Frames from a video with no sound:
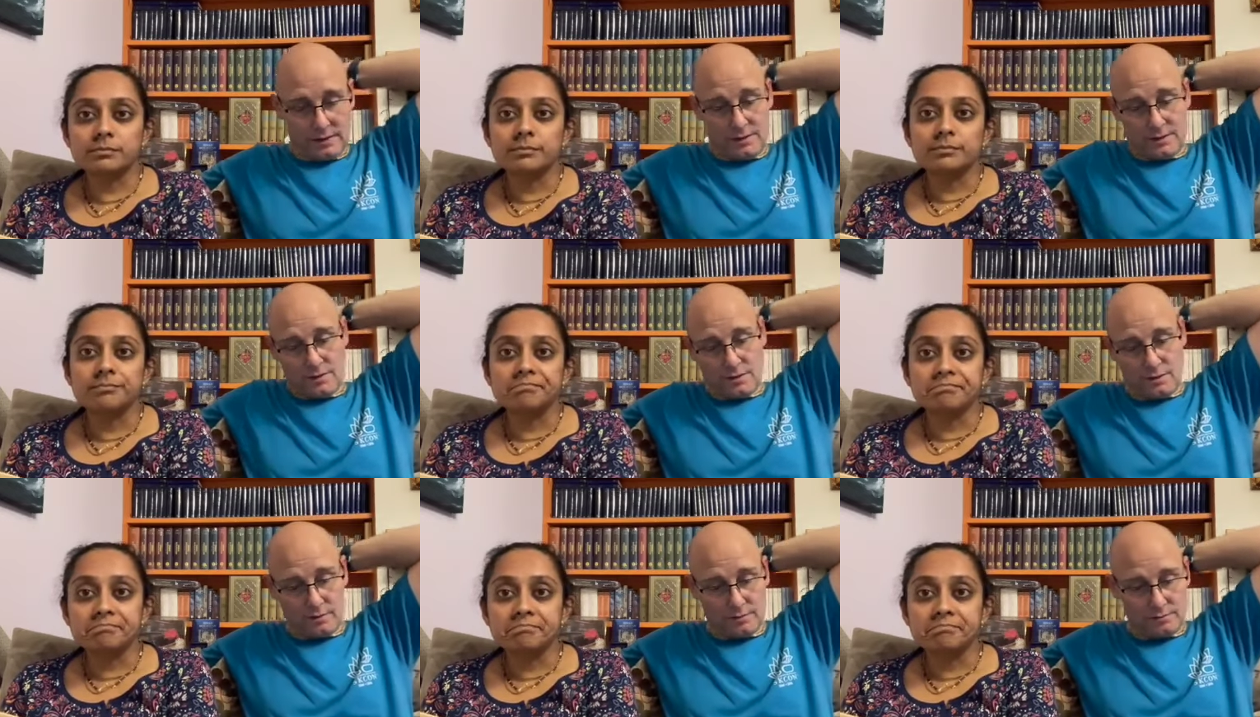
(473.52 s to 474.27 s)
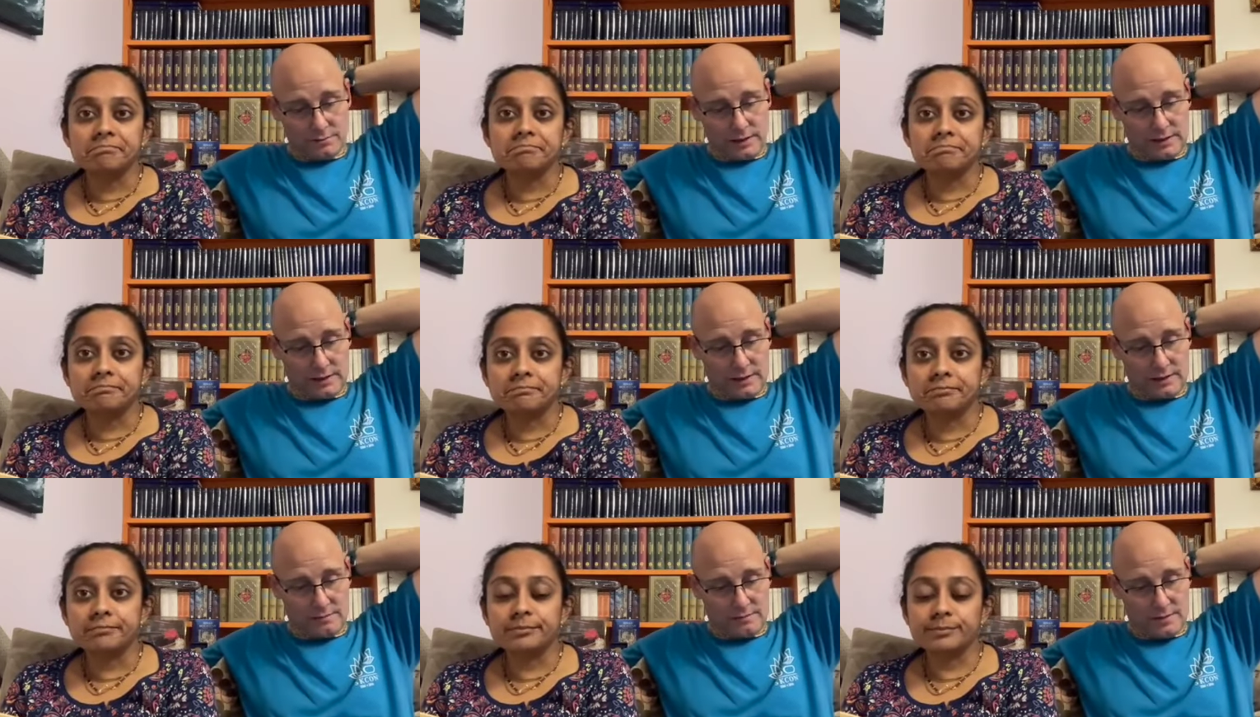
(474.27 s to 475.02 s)
Speaker 1: So, like that.
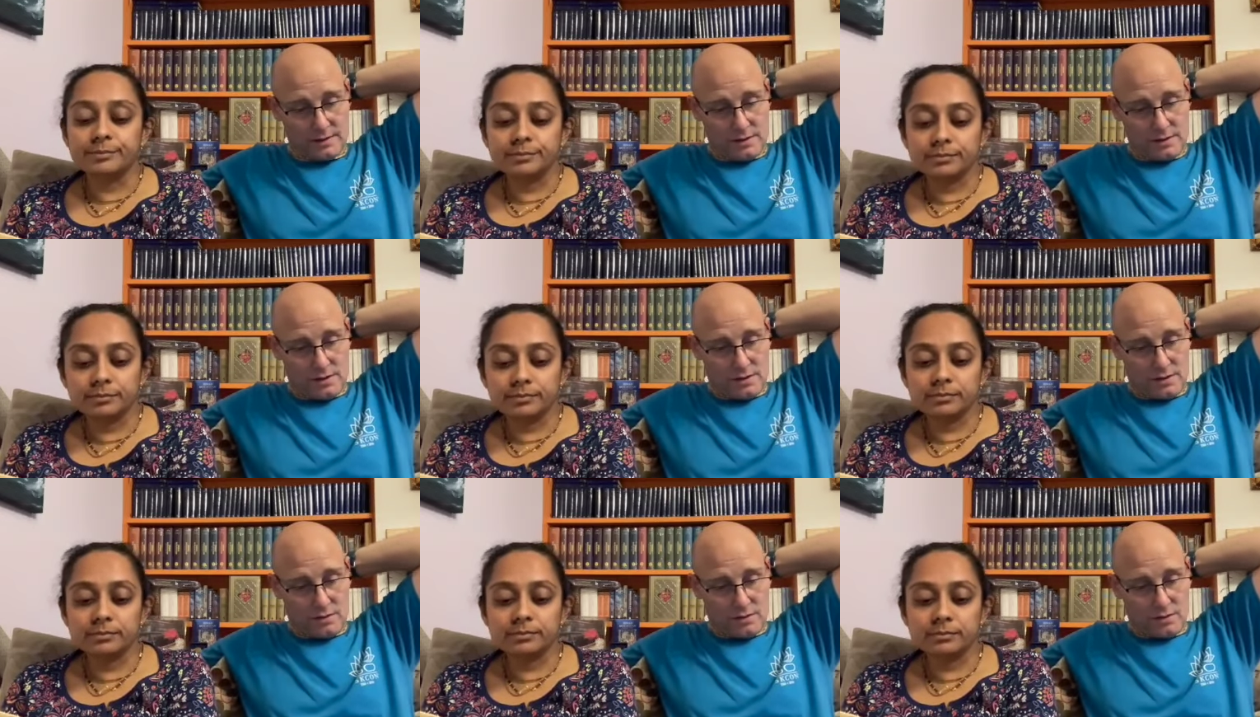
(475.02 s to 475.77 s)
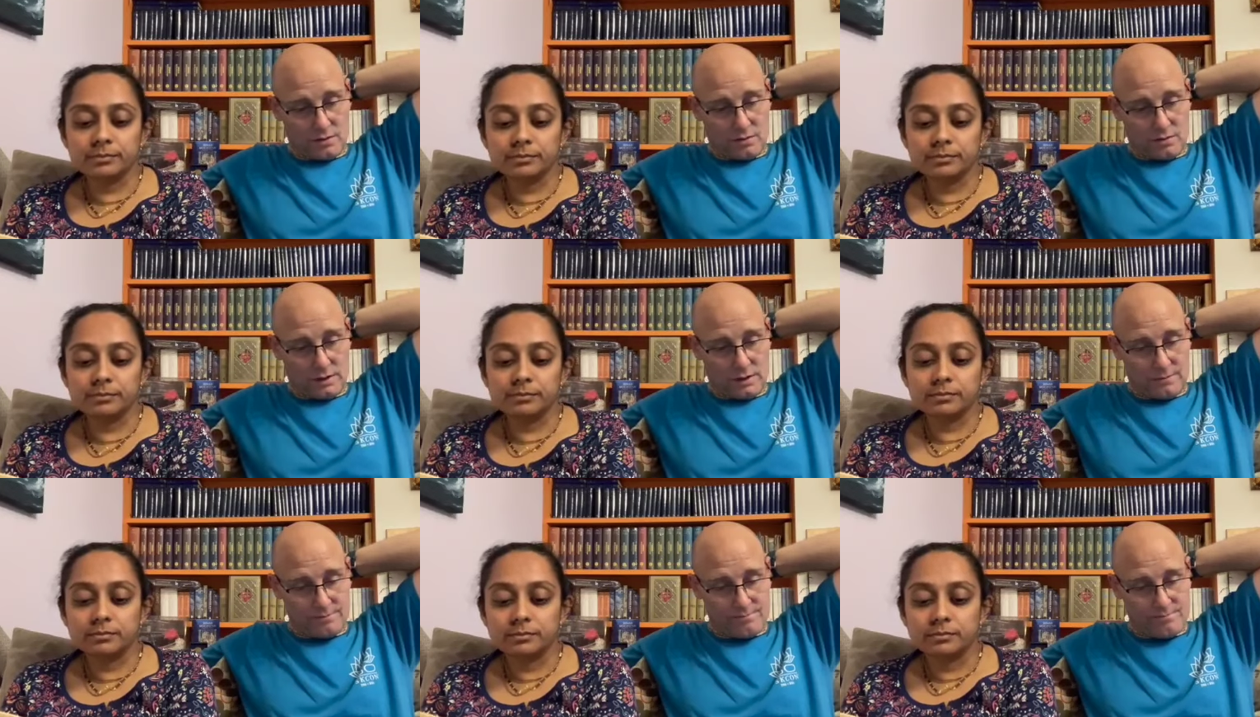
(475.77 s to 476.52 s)
So,
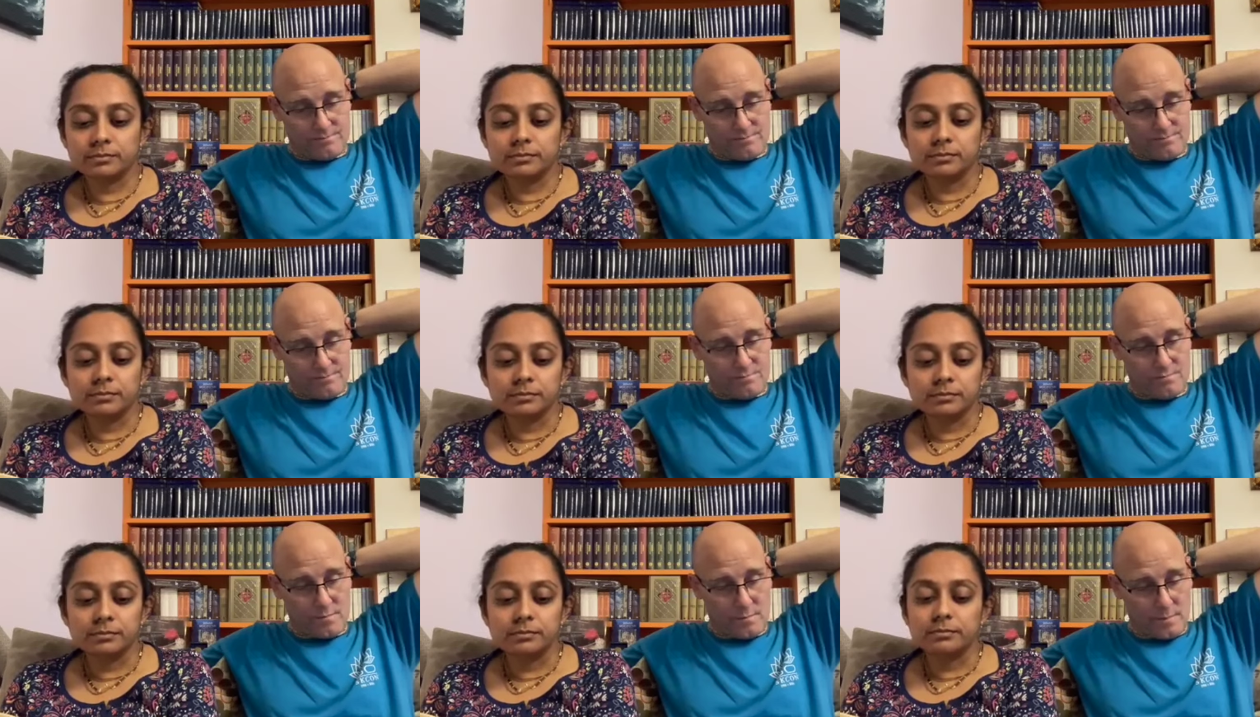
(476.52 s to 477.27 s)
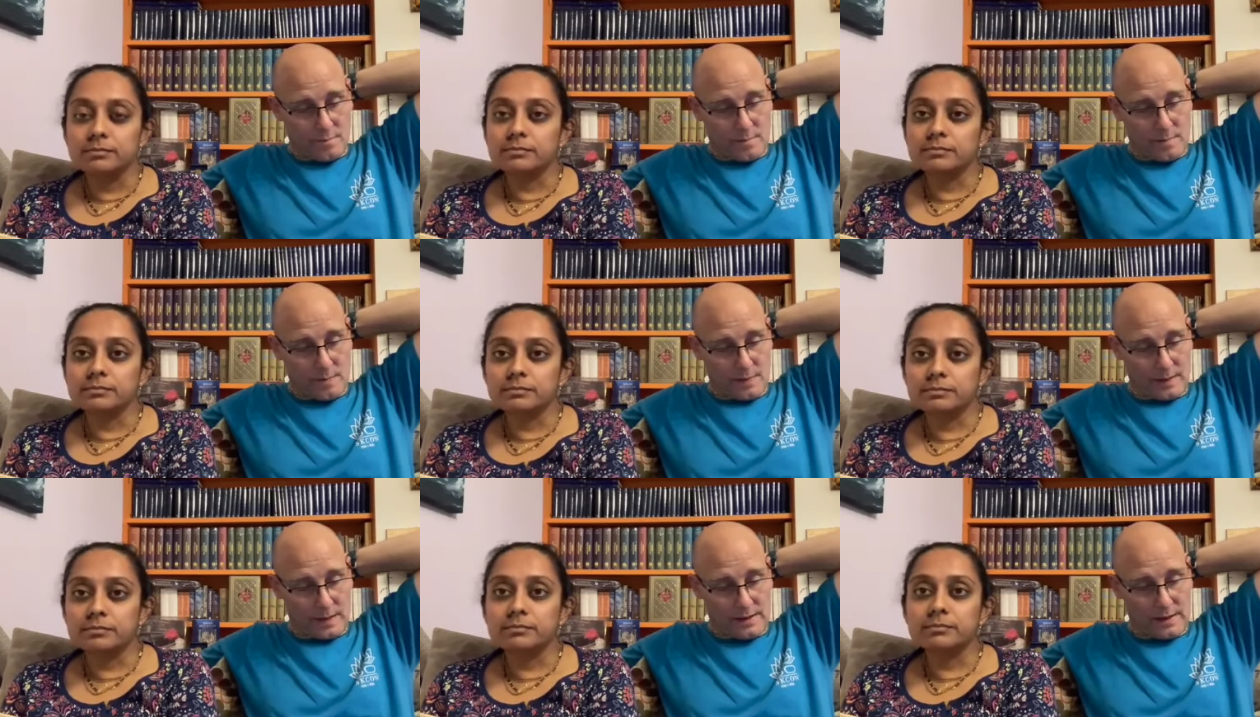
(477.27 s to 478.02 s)
um,
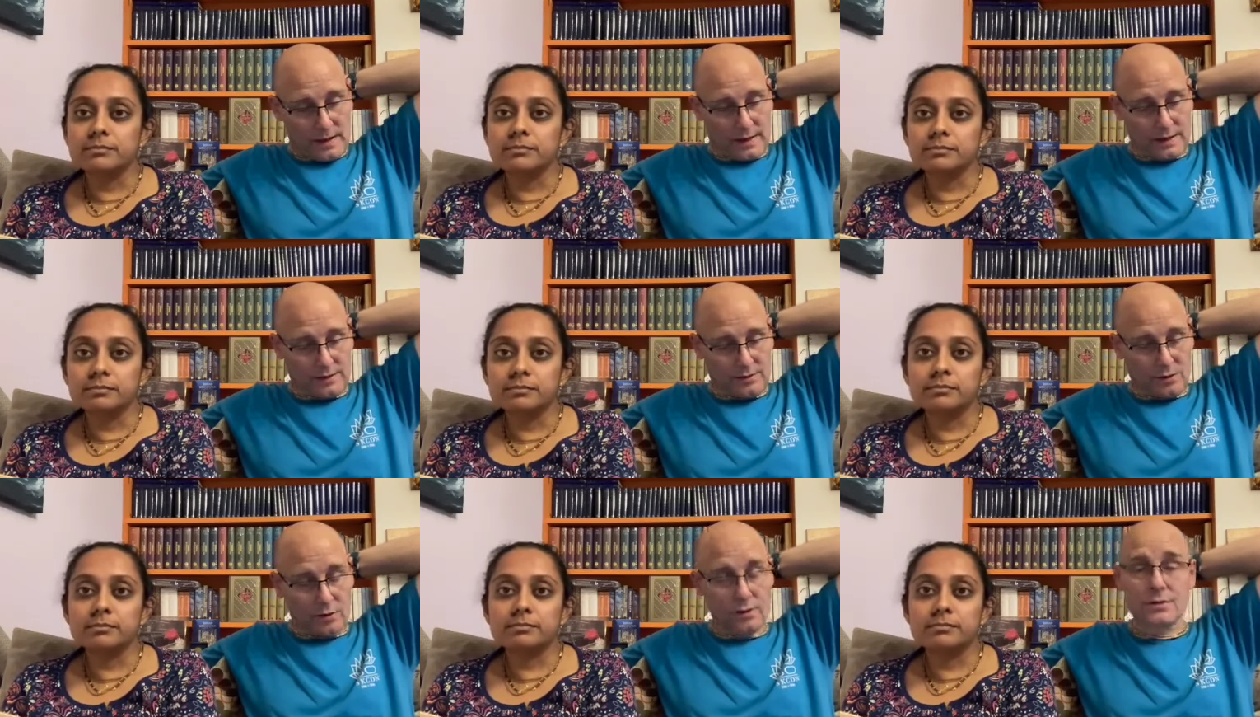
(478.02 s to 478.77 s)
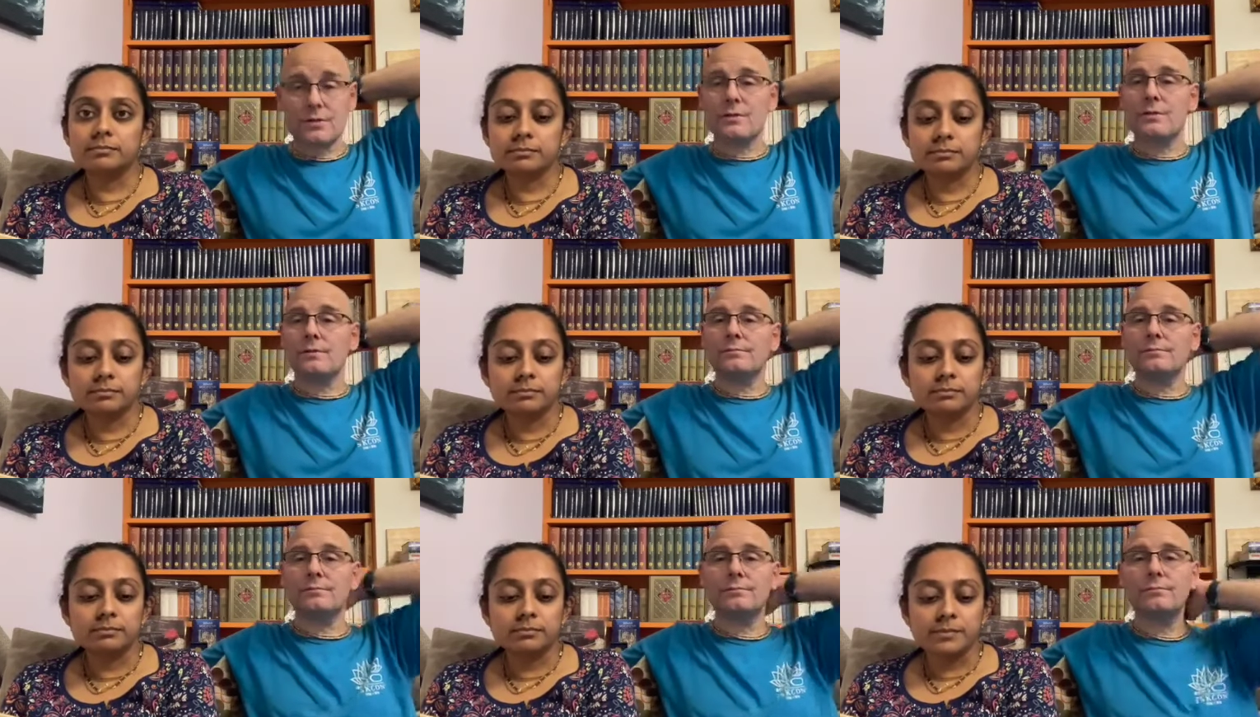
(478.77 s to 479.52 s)
yeah, any thoughts?
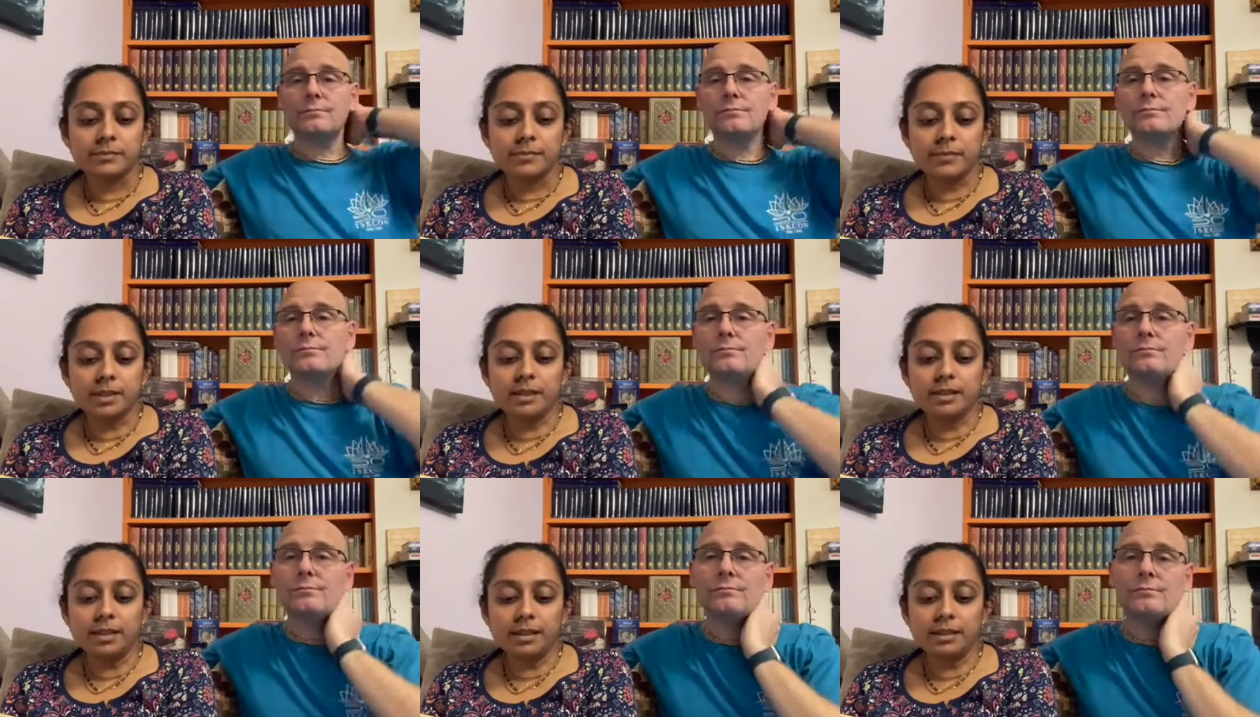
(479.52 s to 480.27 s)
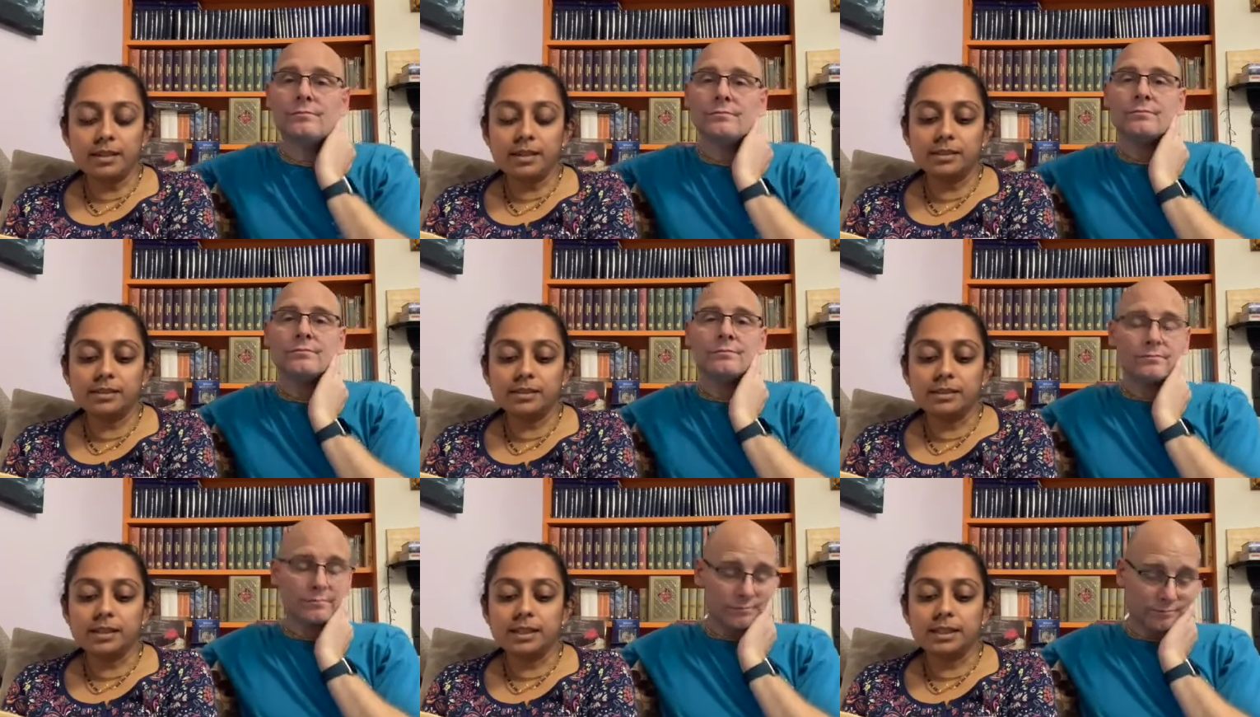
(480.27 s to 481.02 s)
Speaker 2: I like the last
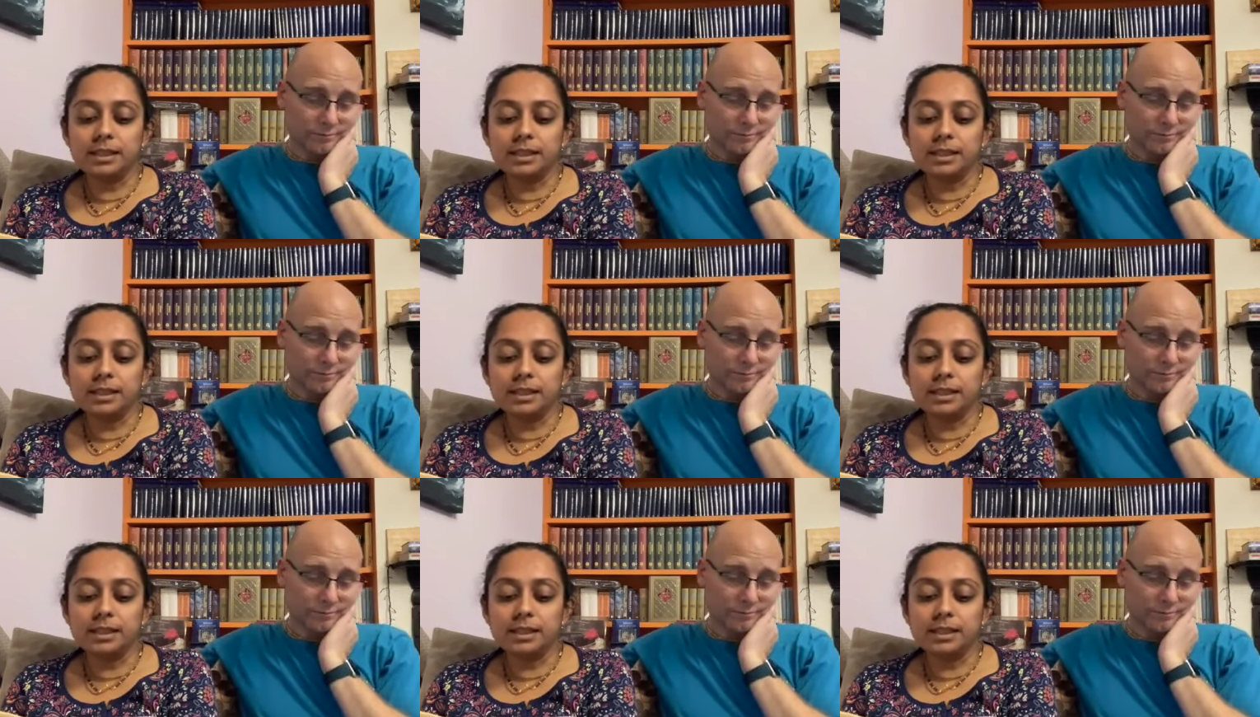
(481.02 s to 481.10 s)
line in